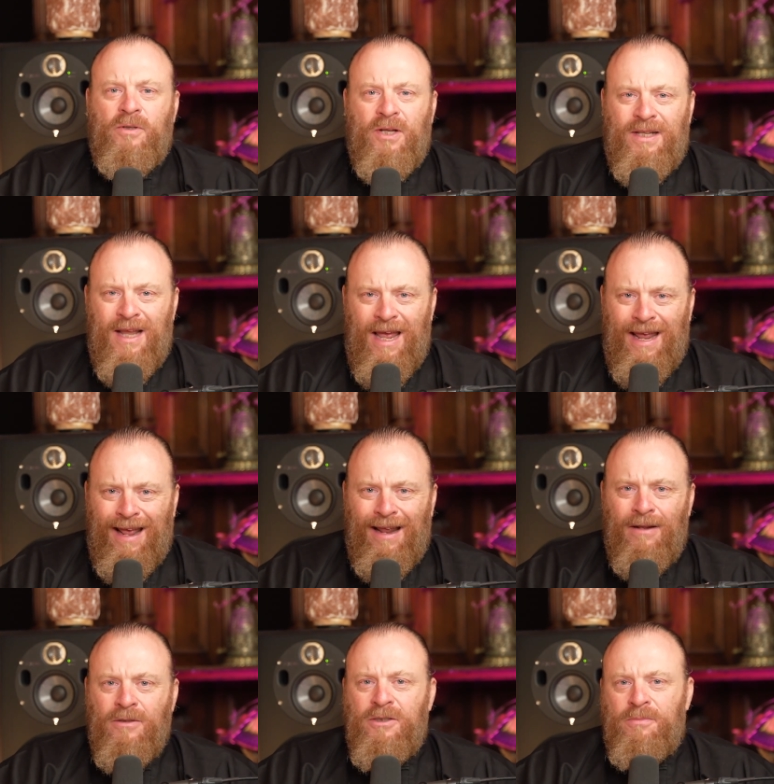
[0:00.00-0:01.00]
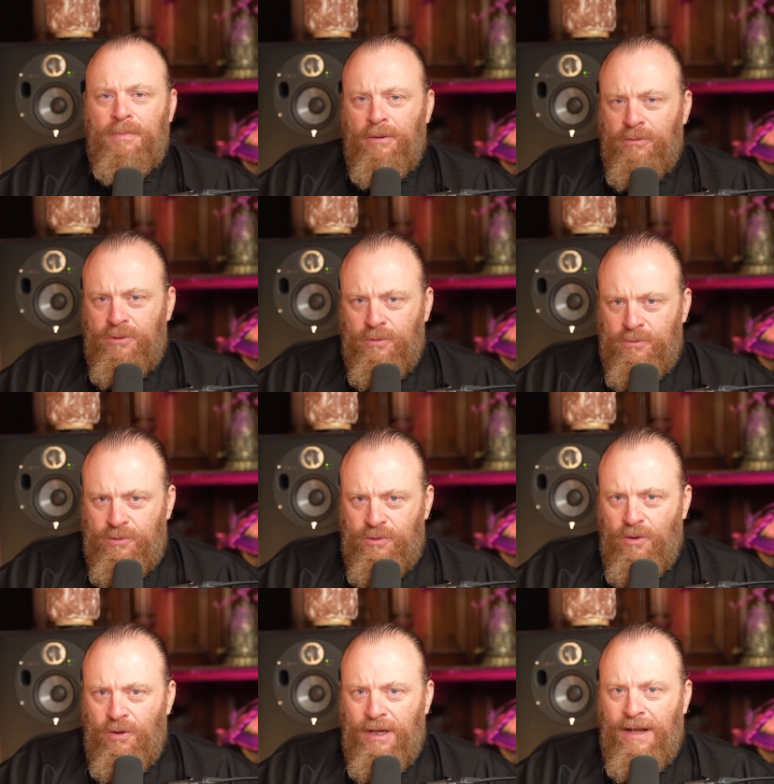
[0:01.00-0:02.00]
today in the spiritual
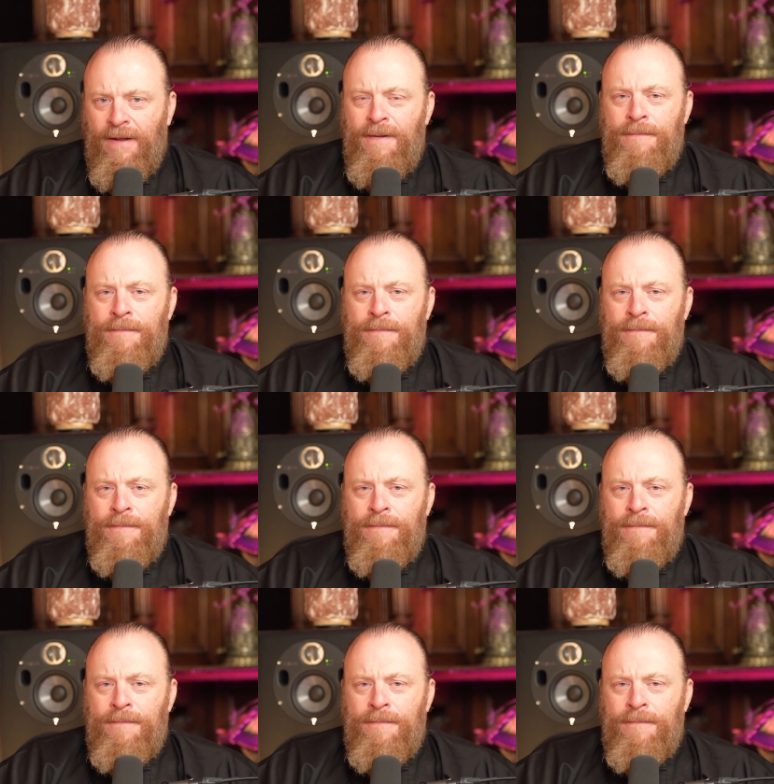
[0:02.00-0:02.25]
journey